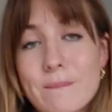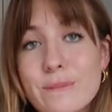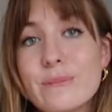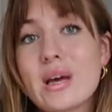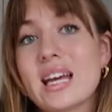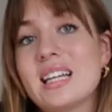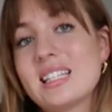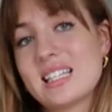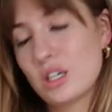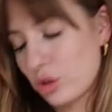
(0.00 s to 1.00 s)

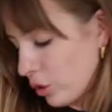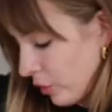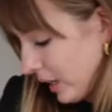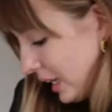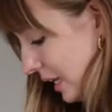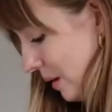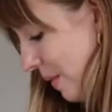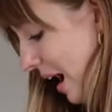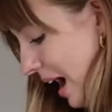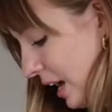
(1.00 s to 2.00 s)
amazing cream
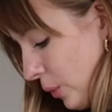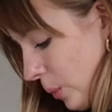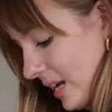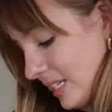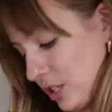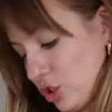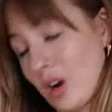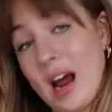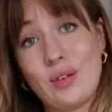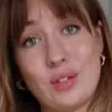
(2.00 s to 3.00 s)
high-waisted
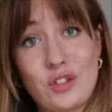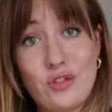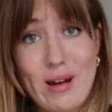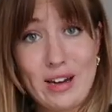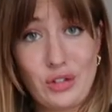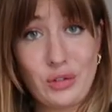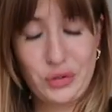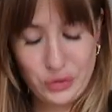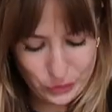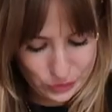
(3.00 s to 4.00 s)
trousers from Under the
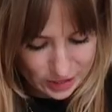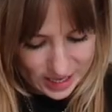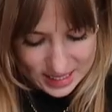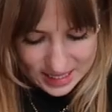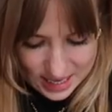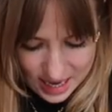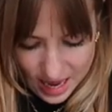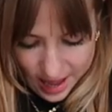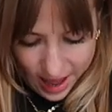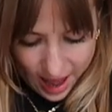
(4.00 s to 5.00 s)
Stories.
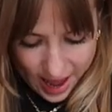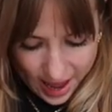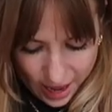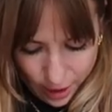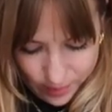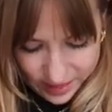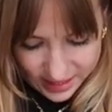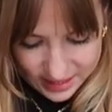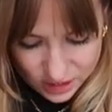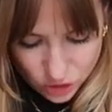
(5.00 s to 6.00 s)

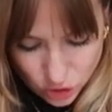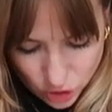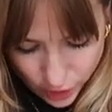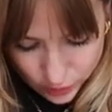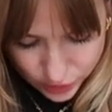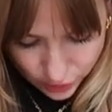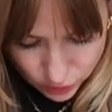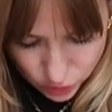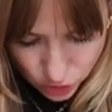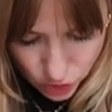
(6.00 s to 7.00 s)
These are so, so,
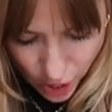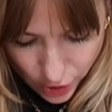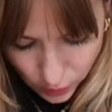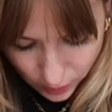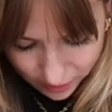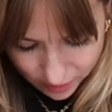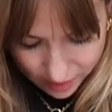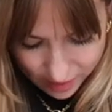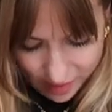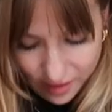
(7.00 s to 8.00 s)
so
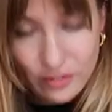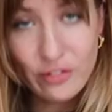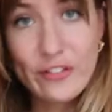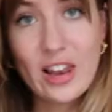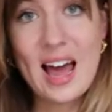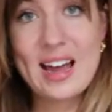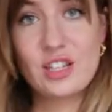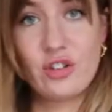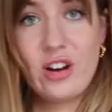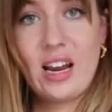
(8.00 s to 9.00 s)

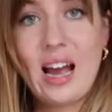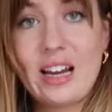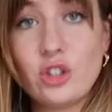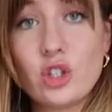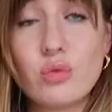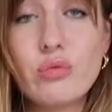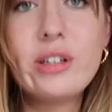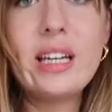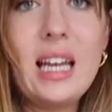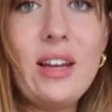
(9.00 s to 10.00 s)
flattering and just
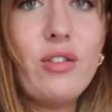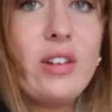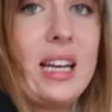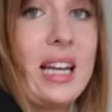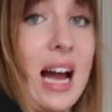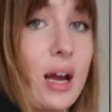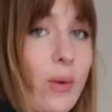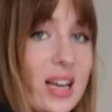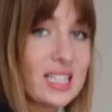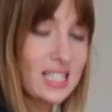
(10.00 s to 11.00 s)
really, really
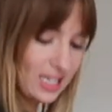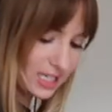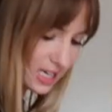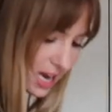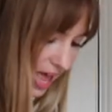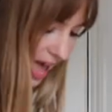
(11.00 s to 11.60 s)
high-waisted